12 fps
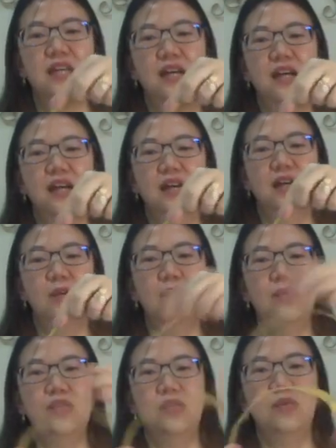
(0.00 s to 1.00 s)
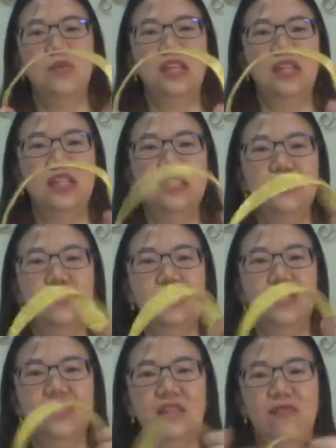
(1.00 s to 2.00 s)
What we do is we
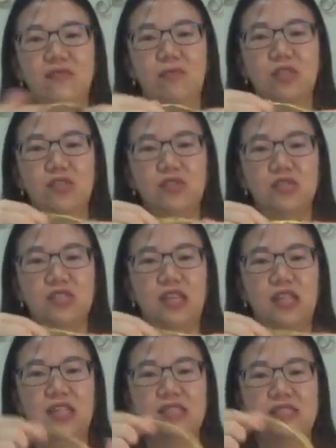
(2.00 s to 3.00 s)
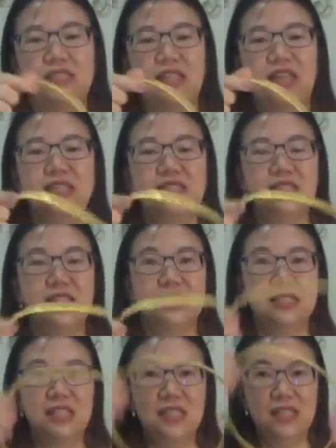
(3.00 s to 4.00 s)
just have to make sure that it stands
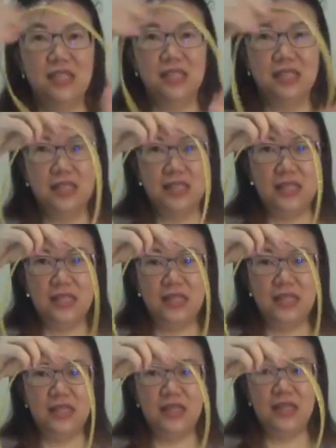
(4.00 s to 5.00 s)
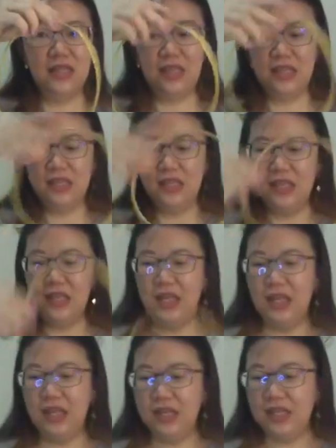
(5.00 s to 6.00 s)
nicely. Okay,
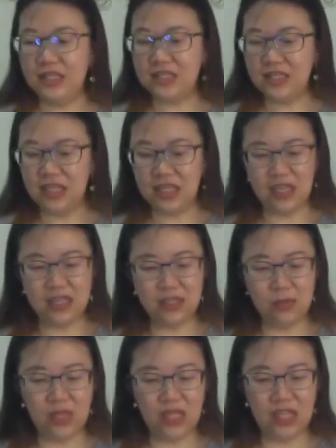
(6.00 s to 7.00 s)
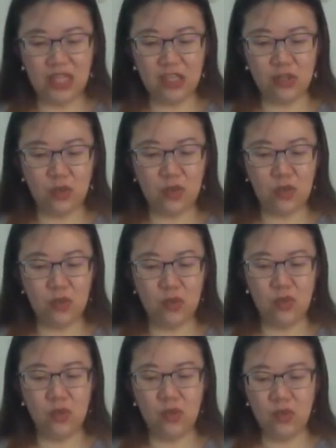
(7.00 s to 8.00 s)
next thing is we need
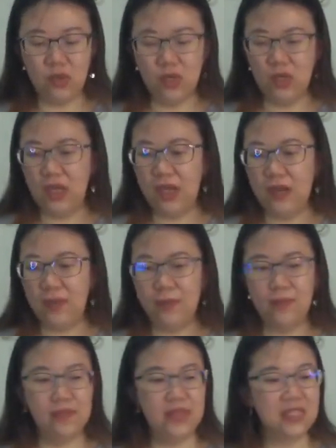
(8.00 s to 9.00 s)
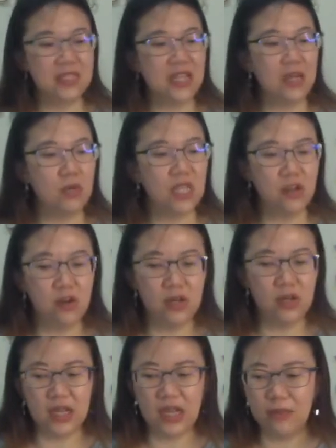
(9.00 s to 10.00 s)
to start working on
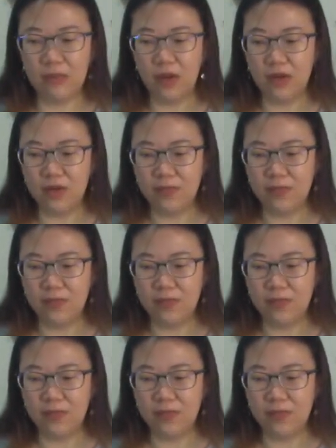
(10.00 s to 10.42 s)
the cardboard.